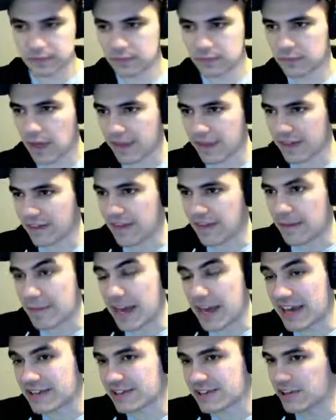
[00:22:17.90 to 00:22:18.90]
I think they
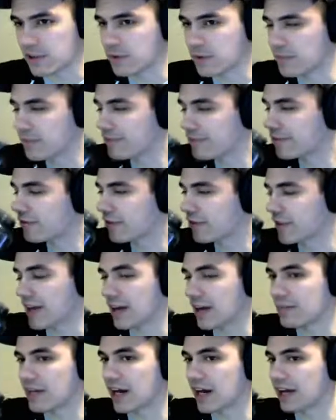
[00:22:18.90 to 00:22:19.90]
pay Zoom for the
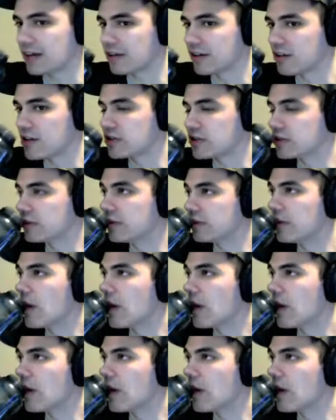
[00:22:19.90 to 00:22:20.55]
API integration.